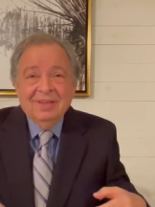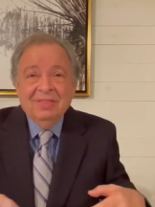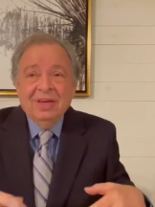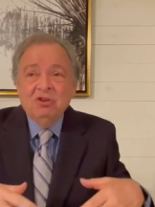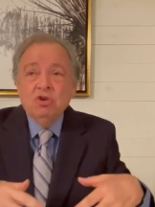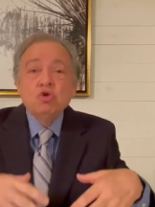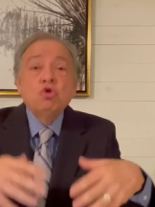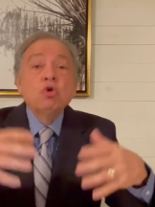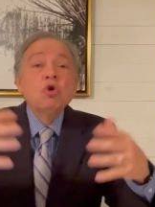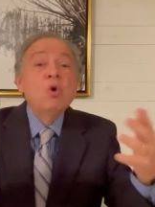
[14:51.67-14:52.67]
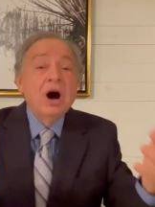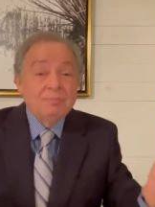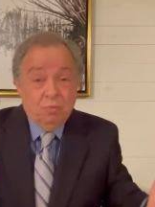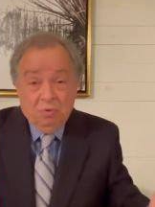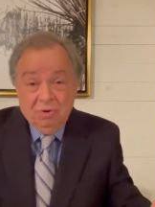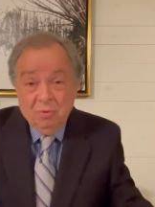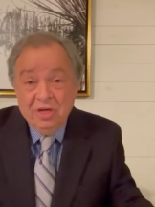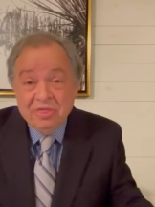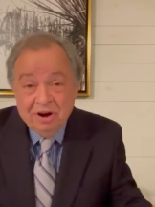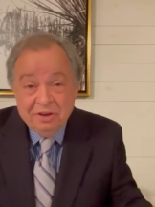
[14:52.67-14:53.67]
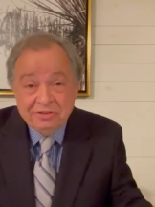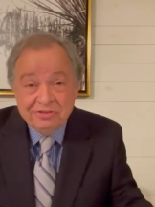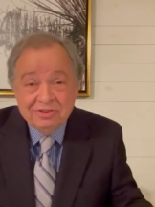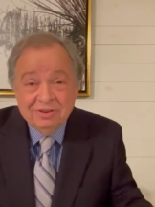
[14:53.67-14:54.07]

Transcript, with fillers: that you grew up with us.